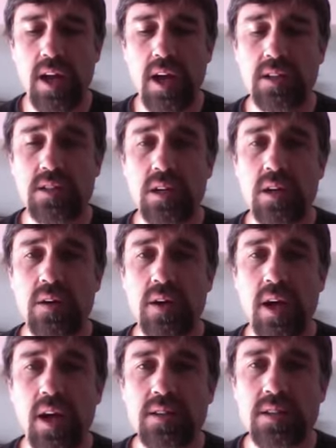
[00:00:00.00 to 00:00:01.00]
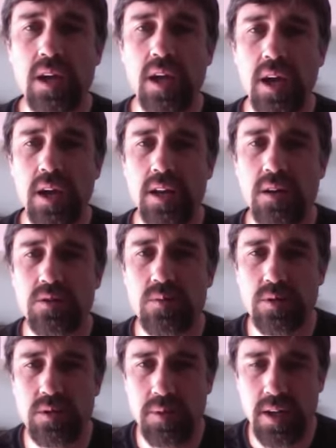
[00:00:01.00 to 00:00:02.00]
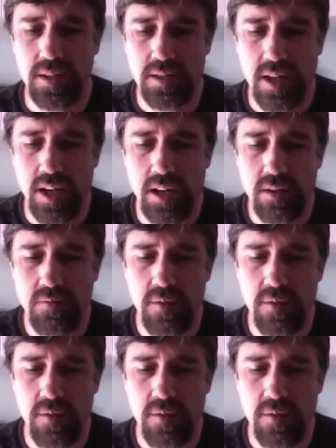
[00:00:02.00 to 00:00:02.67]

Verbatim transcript: counting, counting again, here is wisdom and understanding,